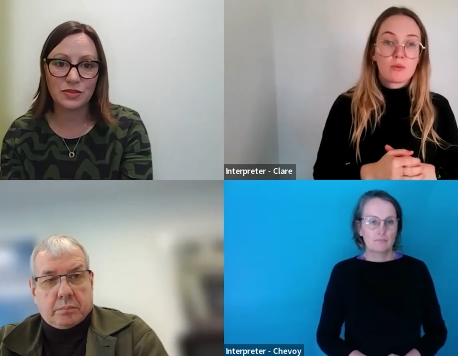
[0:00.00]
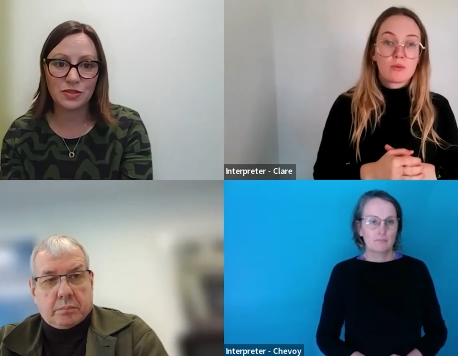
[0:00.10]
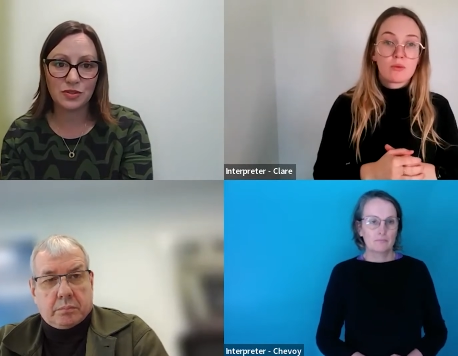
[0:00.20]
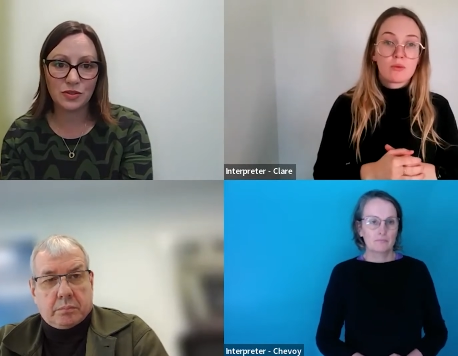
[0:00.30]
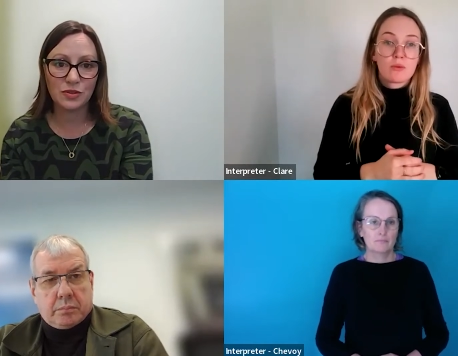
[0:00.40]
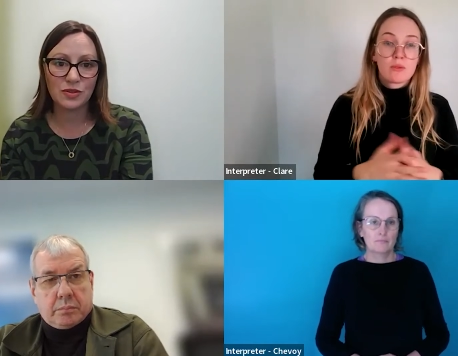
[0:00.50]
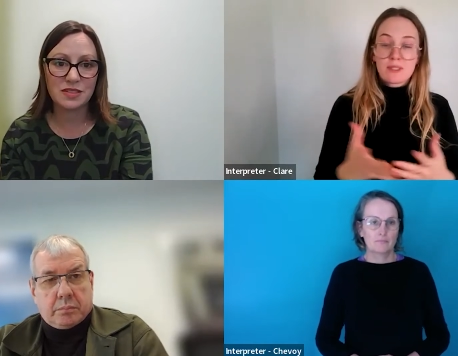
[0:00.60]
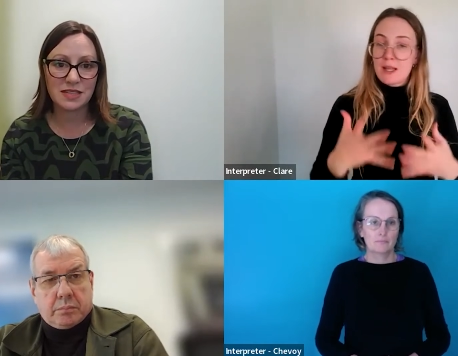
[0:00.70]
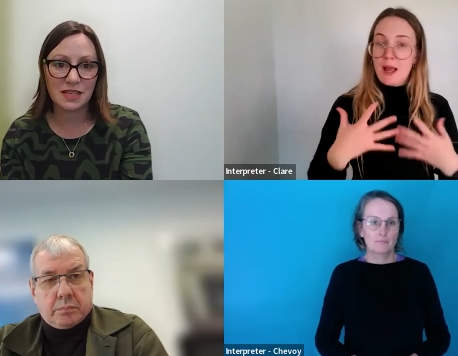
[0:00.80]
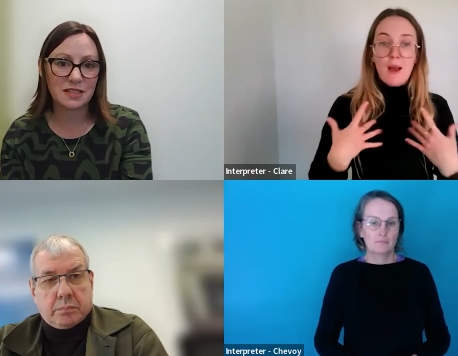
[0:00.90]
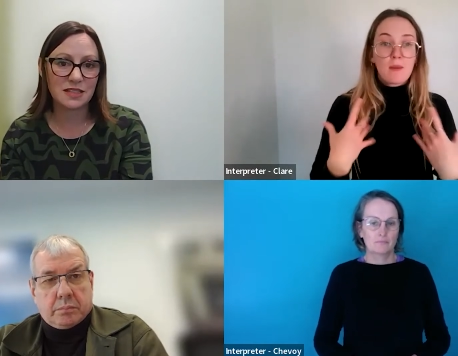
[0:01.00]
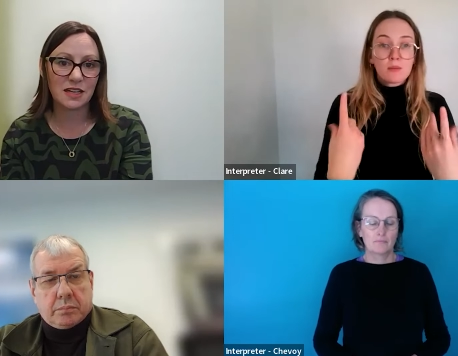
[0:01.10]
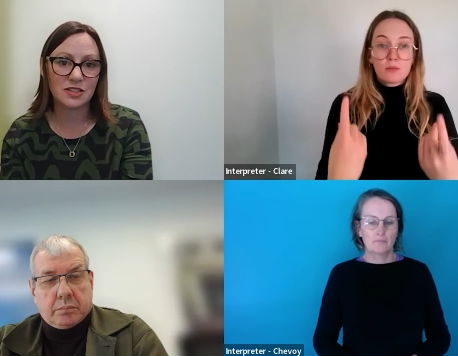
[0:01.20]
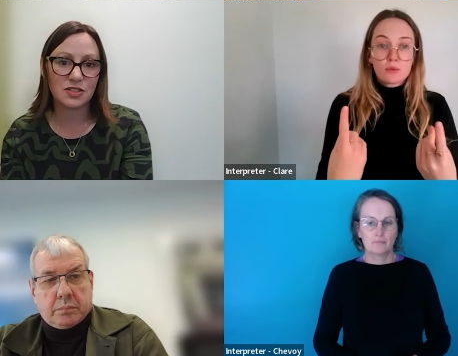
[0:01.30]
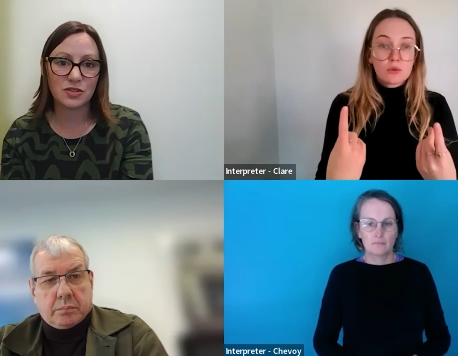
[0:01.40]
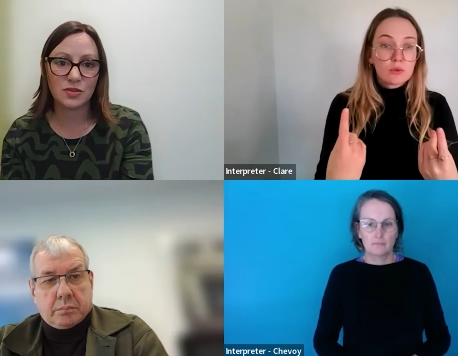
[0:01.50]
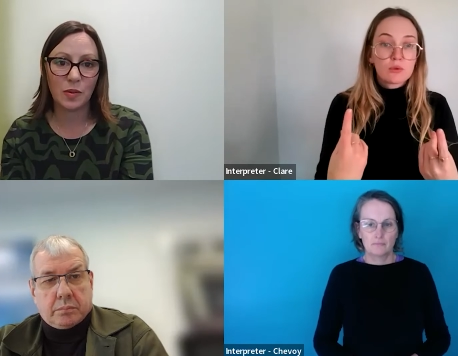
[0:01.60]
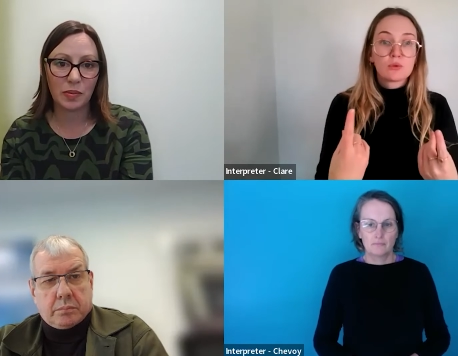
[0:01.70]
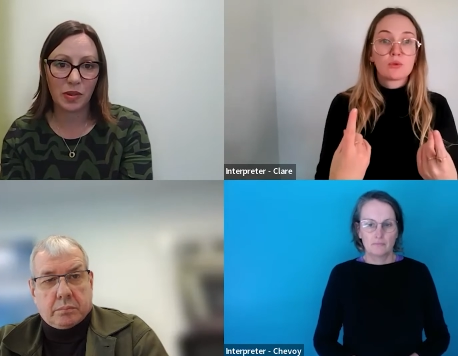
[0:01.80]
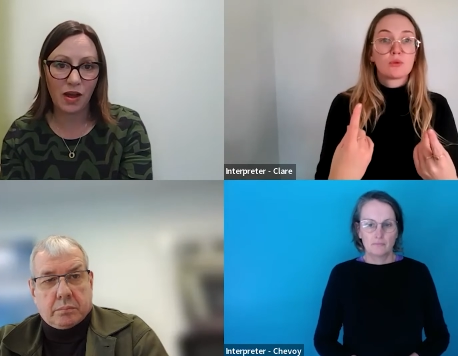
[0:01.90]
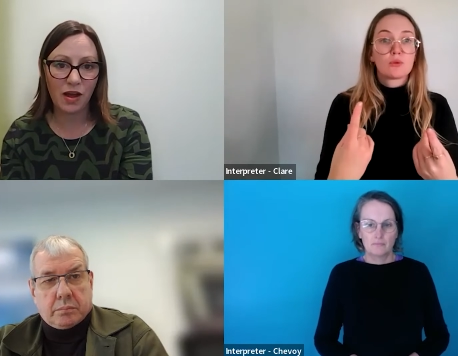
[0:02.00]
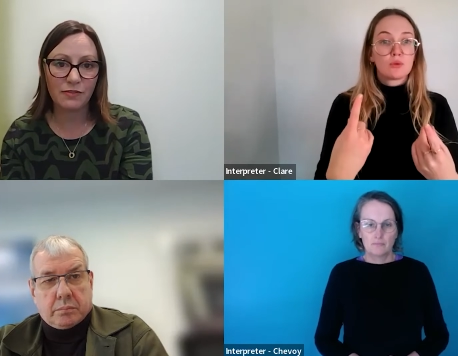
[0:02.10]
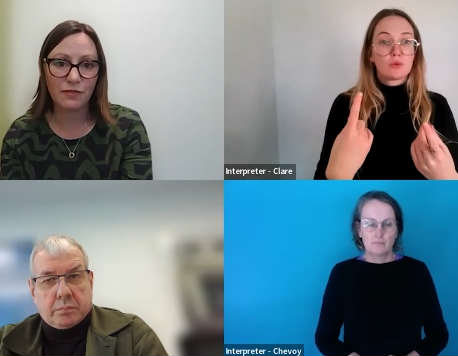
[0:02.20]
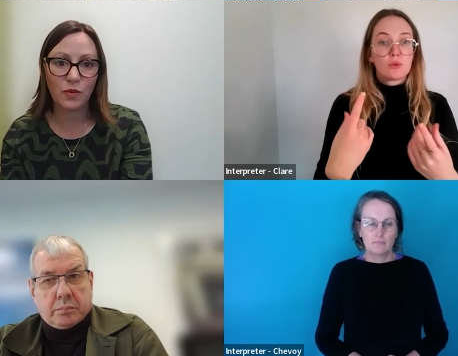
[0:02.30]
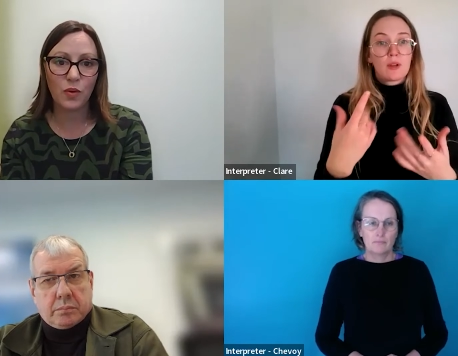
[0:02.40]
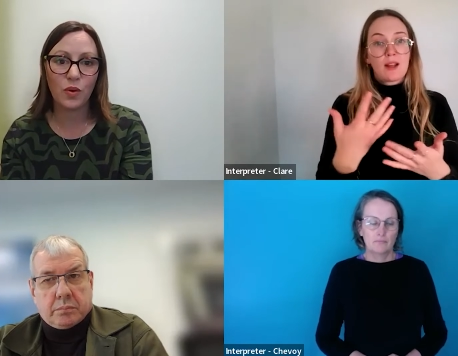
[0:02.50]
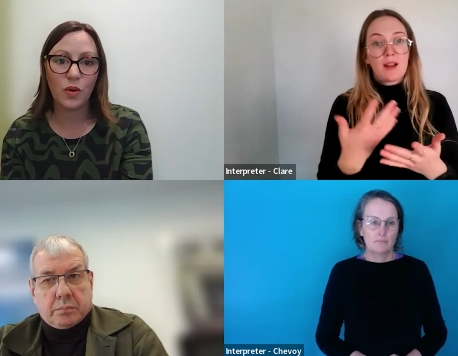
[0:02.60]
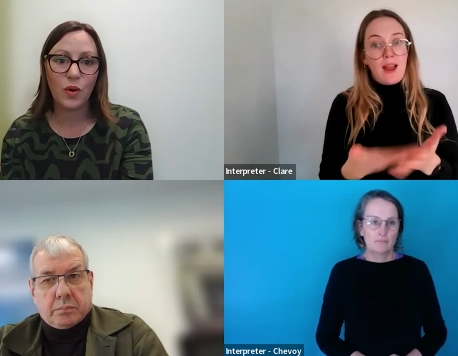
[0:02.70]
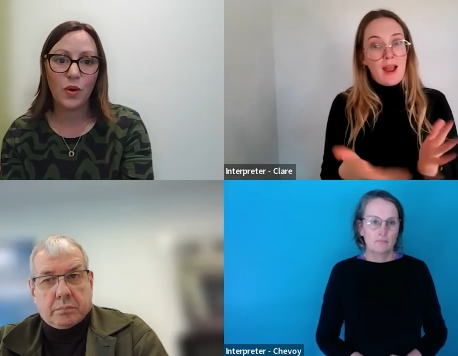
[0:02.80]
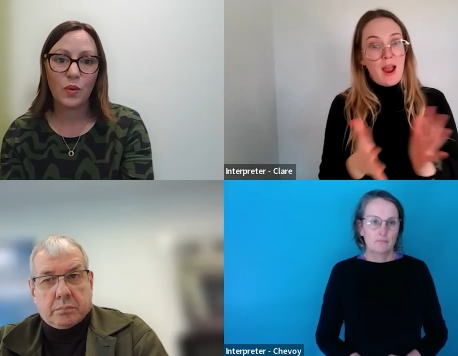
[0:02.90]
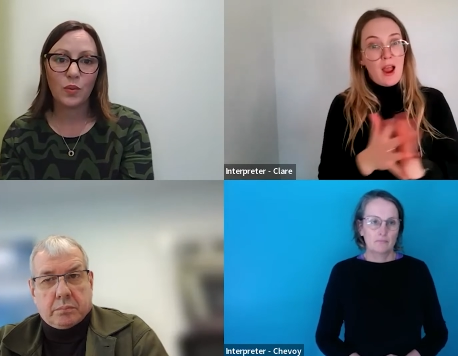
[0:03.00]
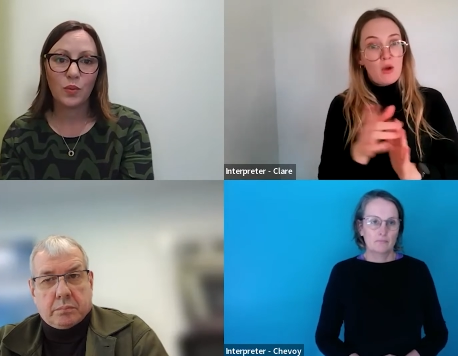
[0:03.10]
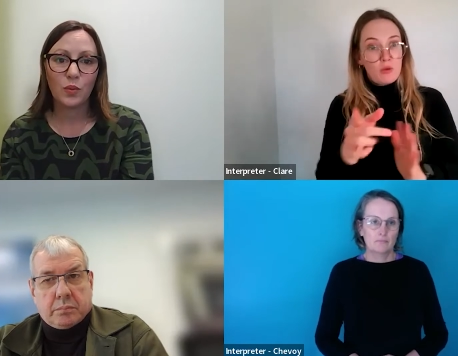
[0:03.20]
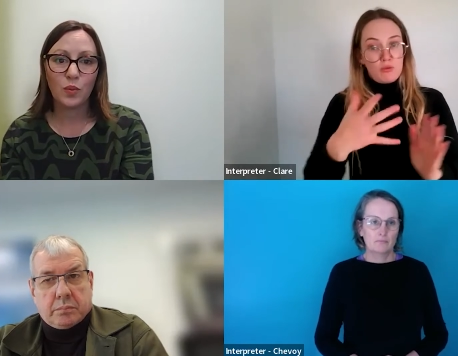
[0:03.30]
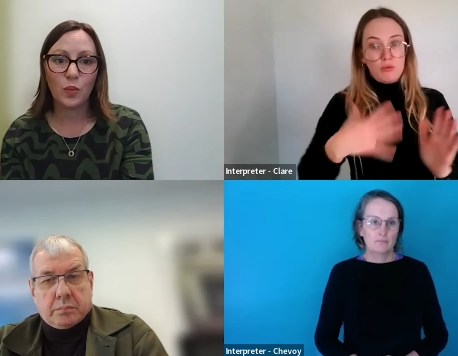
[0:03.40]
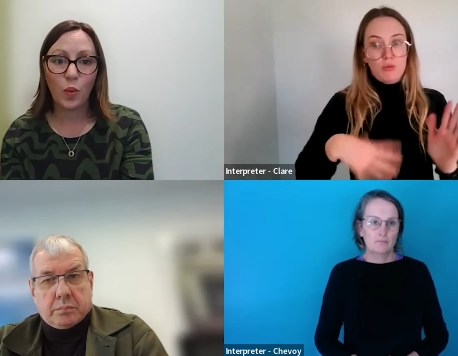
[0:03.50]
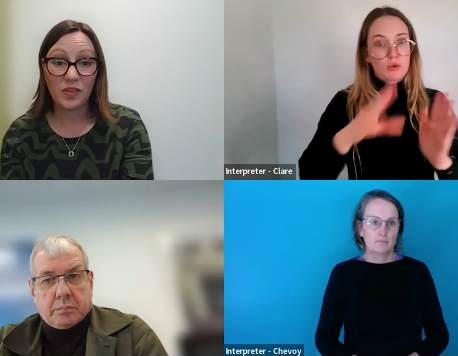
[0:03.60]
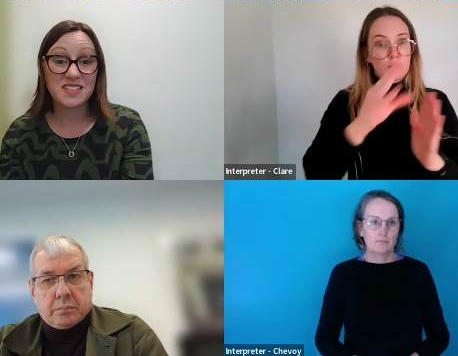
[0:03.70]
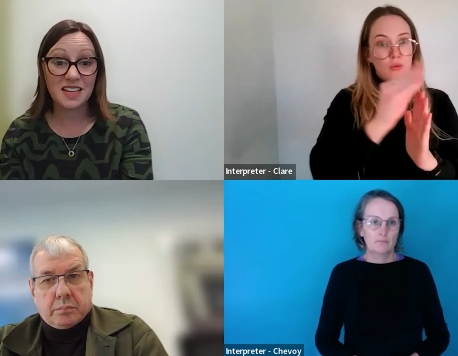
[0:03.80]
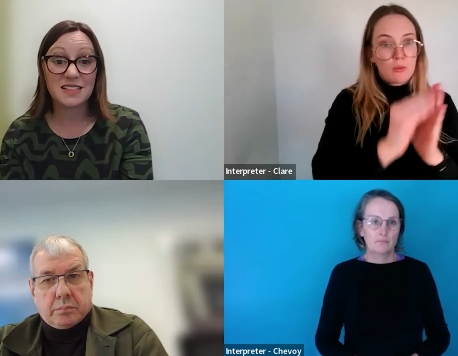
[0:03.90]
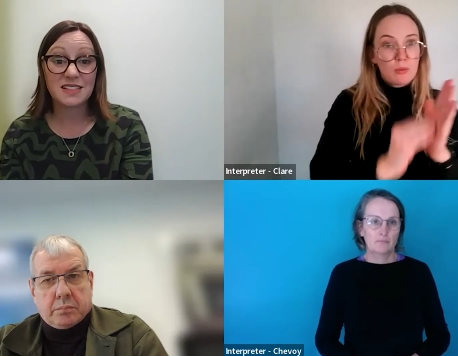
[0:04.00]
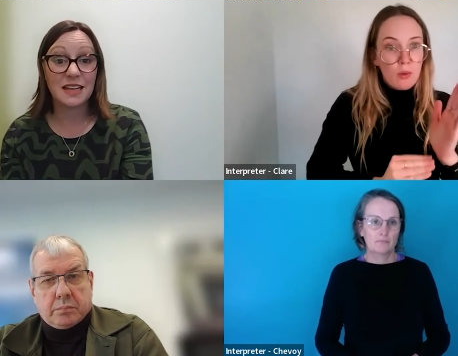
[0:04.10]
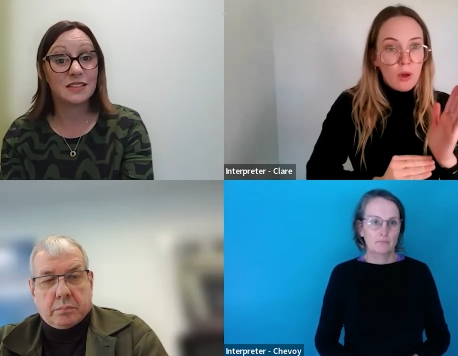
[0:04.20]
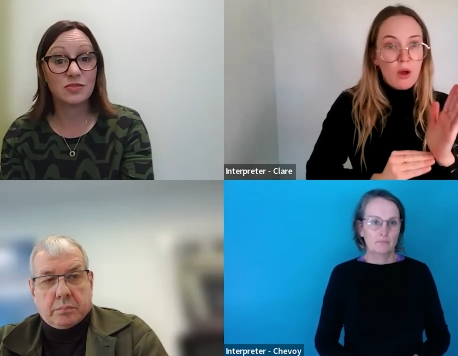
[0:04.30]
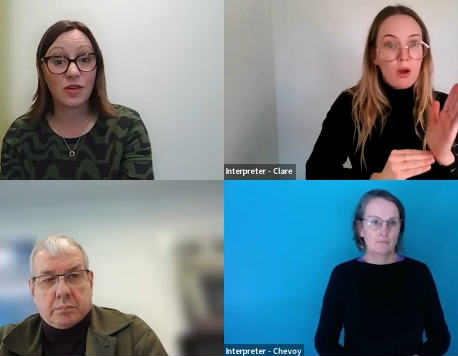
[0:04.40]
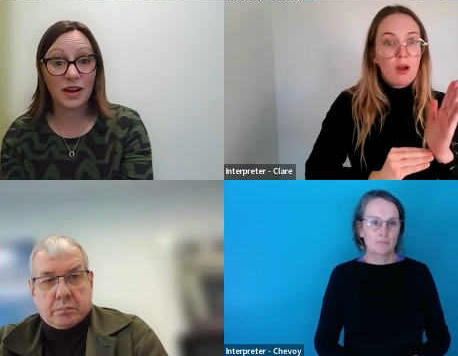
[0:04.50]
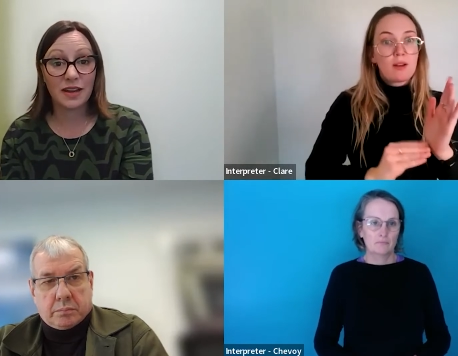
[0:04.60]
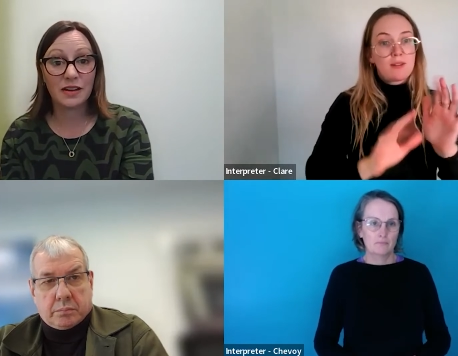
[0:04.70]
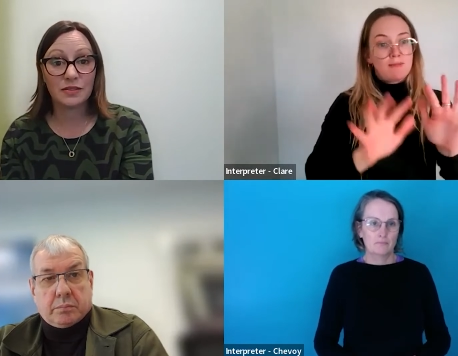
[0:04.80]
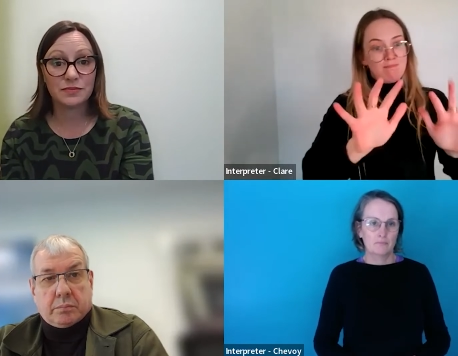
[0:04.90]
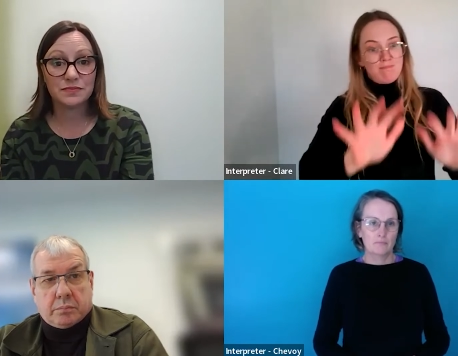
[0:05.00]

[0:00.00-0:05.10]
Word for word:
Speaker 1: to you, the sector, to apply for what the sector needs right now.